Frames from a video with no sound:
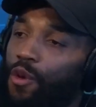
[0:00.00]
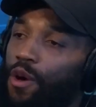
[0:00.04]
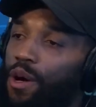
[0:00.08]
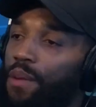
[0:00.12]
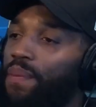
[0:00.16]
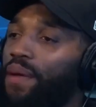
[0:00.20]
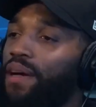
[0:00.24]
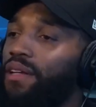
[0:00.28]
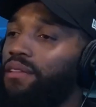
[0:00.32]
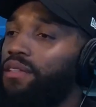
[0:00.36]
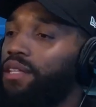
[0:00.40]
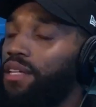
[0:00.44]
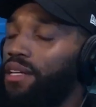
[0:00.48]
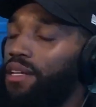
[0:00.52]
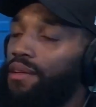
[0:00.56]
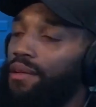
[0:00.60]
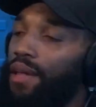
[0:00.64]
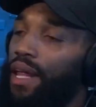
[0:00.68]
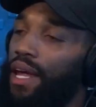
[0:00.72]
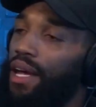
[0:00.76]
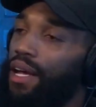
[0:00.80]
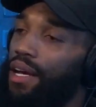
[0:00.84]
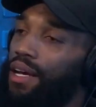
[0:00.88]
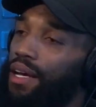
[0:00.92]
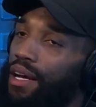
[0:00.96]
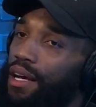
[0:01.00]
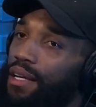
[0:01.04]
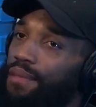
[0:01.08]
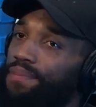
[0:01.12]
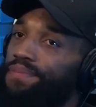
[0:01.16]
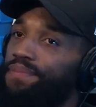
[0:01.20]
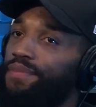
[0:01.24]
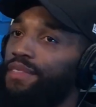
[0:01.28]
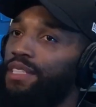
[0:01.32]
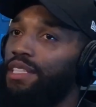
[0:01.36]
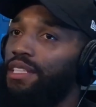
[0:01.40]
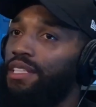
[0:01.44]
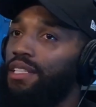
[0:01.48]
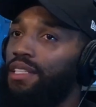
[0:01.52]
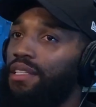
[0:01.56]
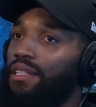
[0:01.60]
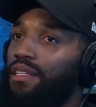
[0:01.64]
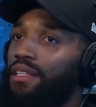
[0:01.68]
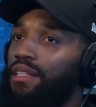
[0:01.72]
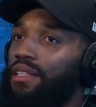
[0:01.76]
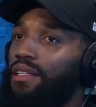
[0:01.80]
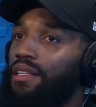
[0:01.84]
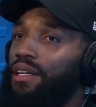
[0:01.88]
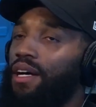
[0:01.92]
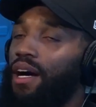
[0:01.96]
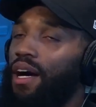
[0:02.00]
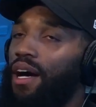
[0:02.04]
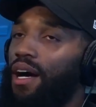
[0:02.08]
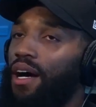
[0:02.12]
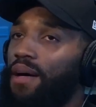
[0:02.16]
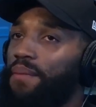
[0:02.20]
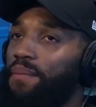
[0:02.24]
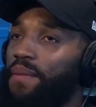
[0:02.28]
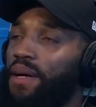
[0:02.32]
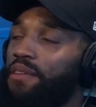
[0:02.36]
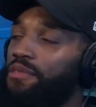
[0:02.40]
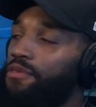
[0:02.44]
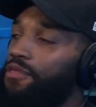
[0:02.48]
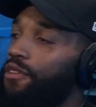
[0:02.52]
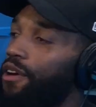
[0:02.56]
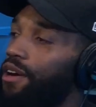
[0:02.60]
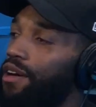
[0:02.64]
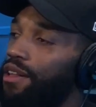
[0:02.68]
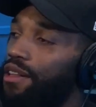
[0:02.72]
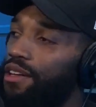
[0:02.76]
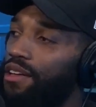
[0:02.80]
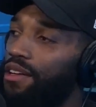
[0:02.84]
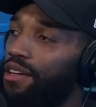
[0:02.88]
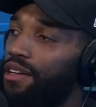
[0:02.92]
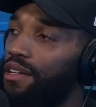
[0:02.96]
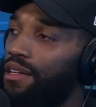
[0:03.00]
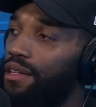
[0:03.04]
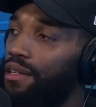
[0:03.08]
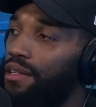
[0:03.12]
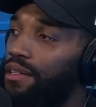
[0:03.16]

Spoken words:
up out there. Like my father,